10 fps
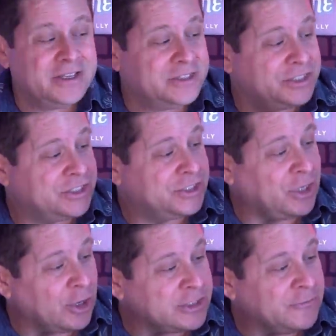
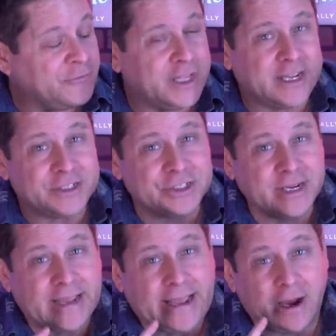start to finish,
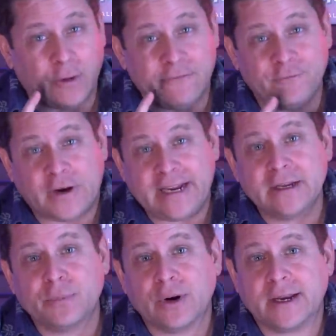how I find
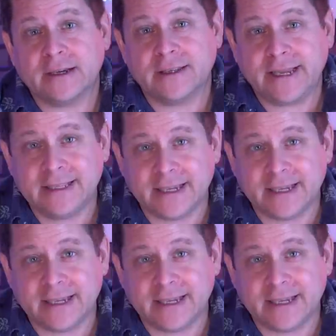a product like